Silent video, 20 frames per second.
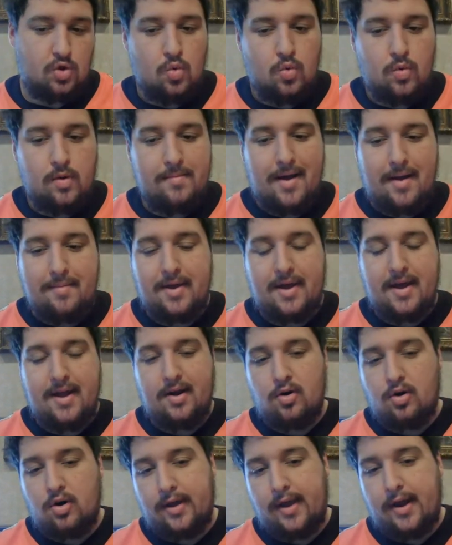We might be
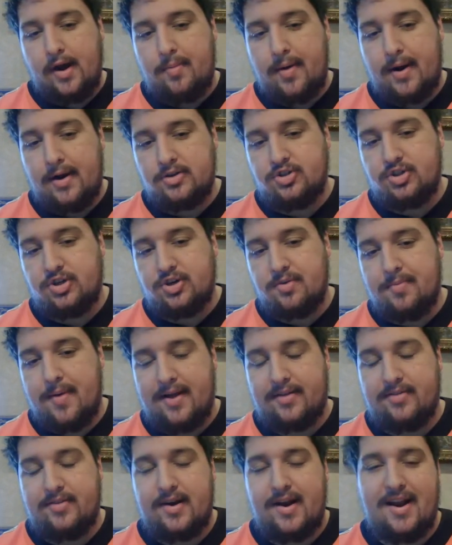getting Orlando Brown Jr.
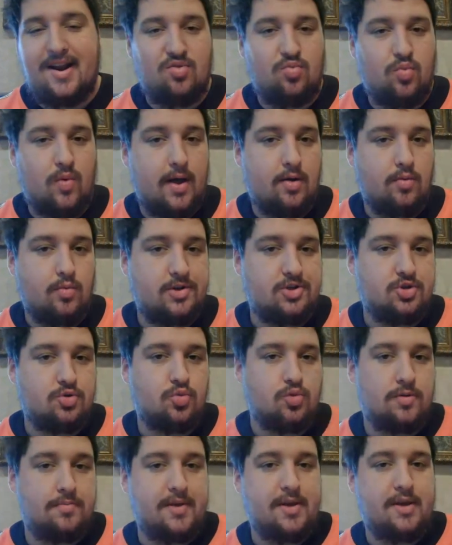back tonight as well, which
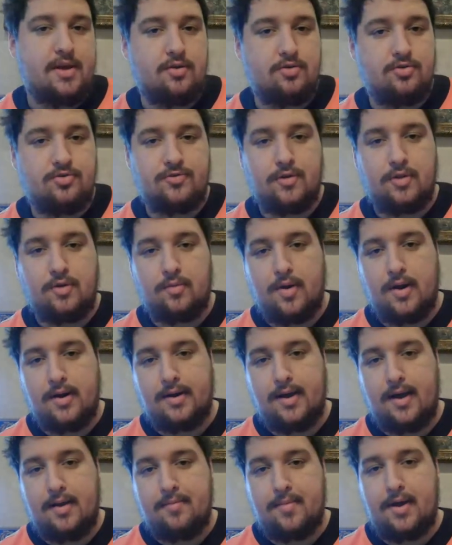would be huge for the run
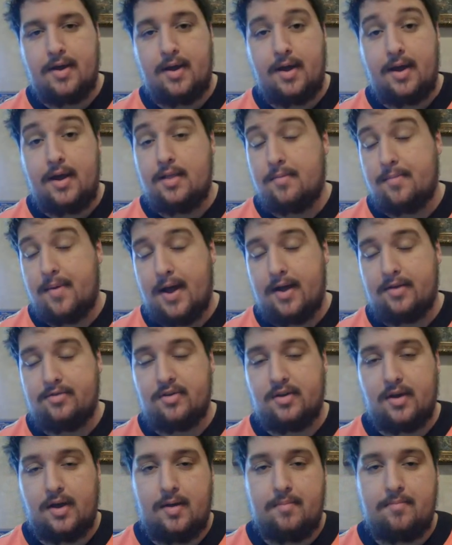game and the
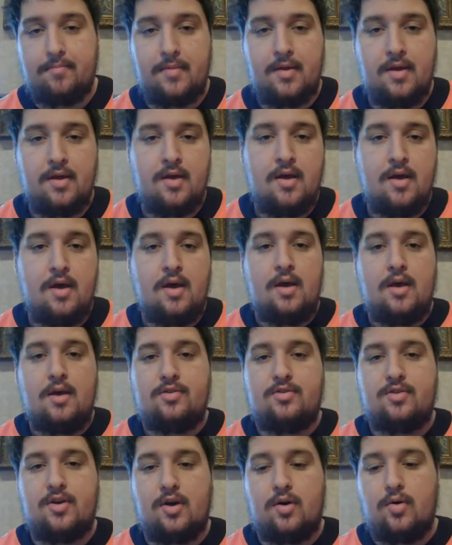passing game.
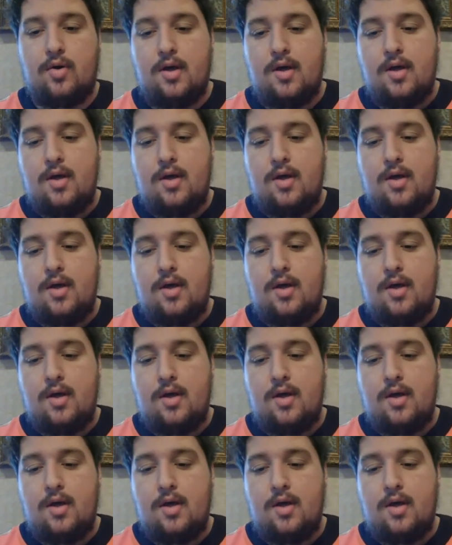So,